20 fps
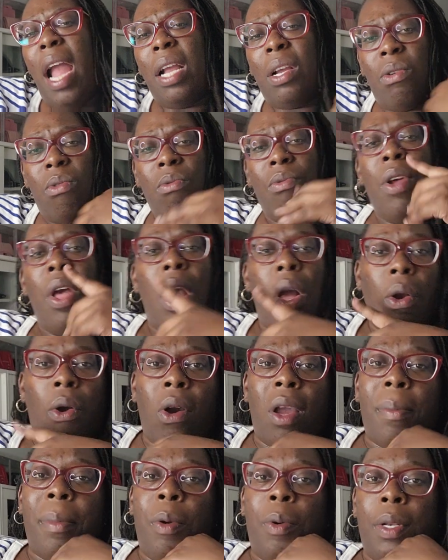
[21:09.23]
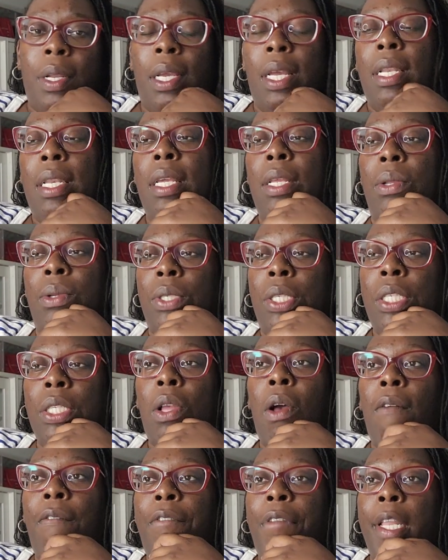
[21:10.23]
All right, cool. Go get me one of her needles.
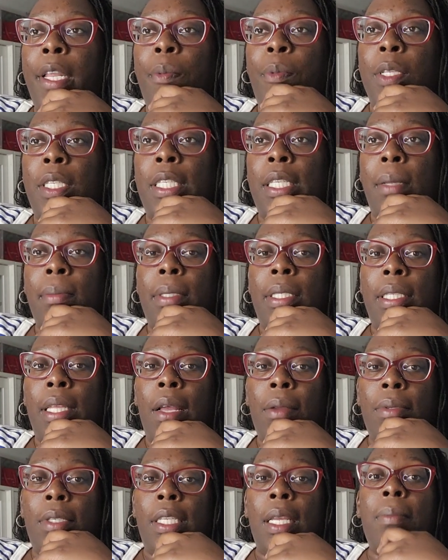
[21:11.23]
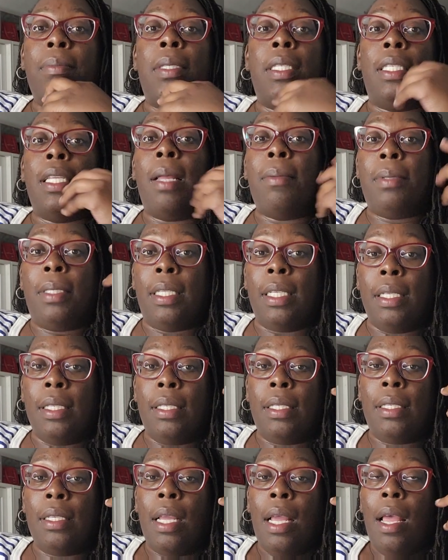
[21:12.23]
She's going to fill it with some stuff, some
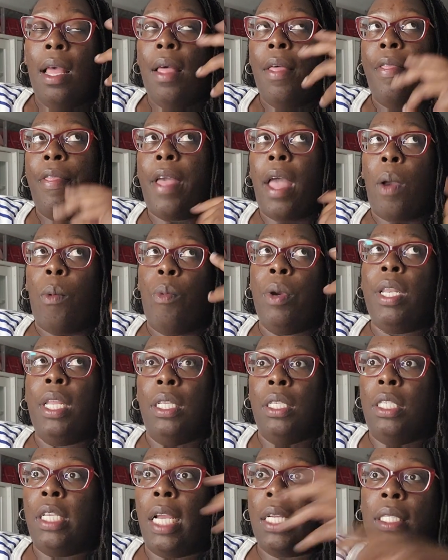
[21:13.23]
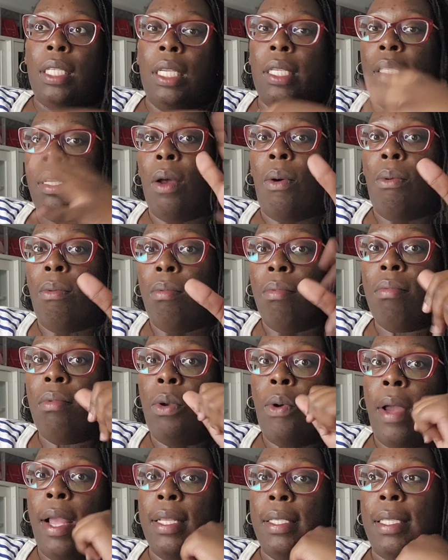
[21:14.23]
substance that when injected is going
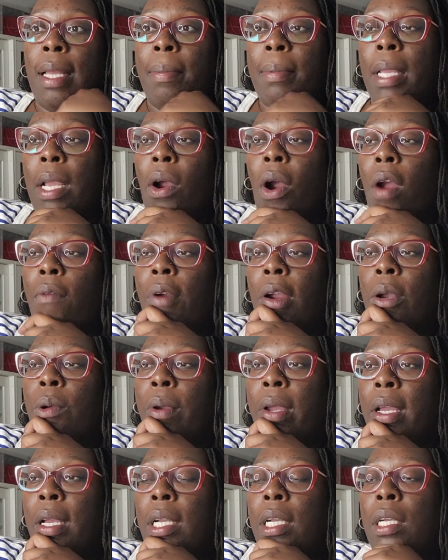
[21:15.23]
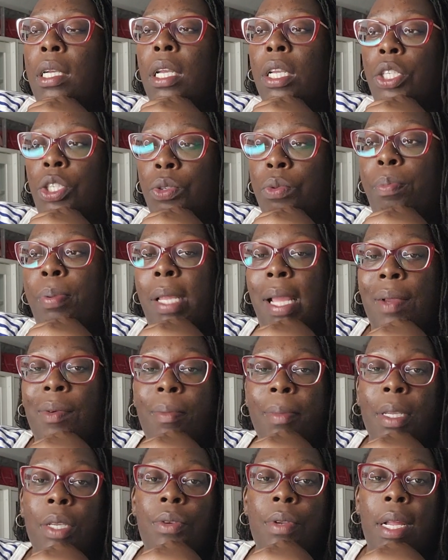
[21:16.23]
to go ahead and stop their heart right quick because you
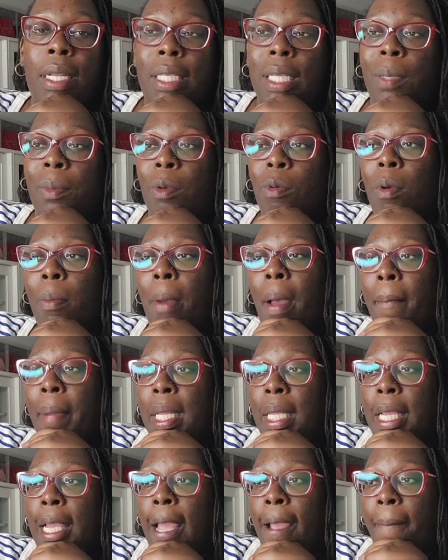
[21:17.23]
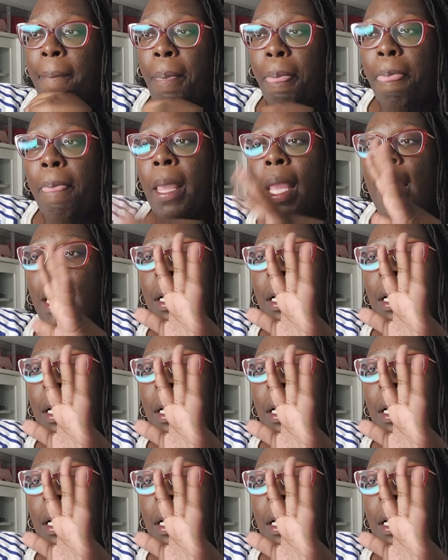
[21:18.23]
playing with me. You're not telling me what my money yet.